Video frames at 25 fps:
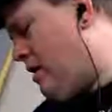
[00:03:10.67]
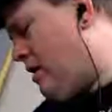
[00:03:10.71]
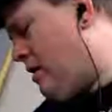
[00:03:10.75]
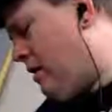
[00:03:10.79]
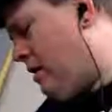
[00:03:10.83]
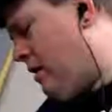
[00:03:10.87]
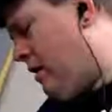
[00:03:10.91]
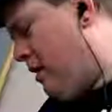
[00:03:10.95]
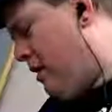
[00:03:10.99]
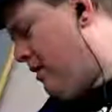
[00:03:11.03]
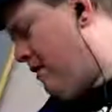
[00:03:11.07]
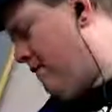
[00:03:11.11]

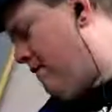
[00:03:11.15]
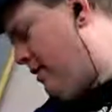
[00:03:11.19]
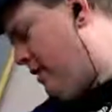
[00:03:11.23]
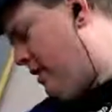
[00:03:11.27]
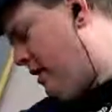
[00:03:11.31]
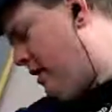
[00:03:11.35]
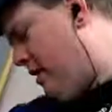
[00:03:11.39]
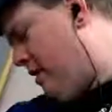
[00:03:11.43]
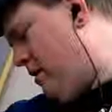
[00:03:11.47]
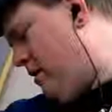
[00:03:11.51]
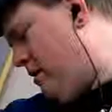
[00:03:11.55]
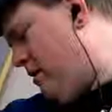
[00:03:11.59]

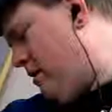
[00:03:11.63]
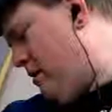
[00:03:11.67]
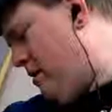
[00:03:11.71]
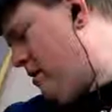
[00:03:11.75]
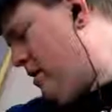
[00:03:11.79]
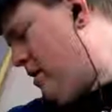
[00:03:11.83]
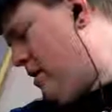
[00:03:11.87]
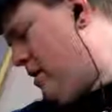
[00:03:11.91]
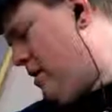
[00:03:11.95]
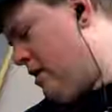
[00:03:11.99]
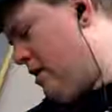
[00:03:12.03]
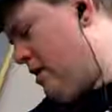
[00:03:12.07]
lovely
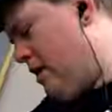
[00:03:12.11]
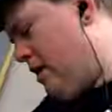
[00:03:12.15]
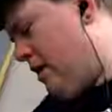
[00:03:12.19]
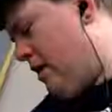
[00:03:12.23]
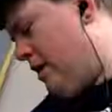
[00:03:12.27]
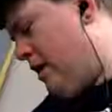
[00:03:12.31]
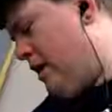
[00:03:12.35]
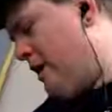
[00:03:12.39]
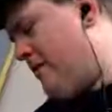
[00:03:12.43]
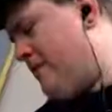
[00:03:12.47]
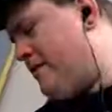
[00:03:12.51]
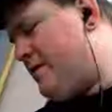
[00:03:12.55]

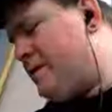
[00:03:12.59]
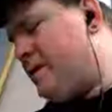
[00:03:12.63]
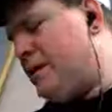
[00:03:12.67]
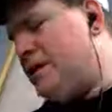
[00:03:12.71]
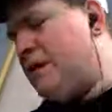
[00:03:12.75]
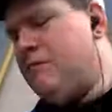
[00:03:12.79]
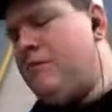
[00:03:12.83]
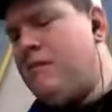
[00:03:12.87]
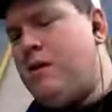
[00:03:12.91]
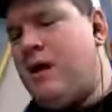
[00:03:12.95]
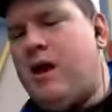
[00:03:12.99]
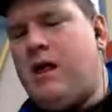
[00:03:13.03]
gifts in
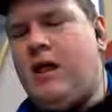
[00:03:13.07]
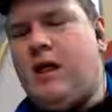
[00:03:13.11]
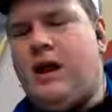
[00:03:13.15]
the mail.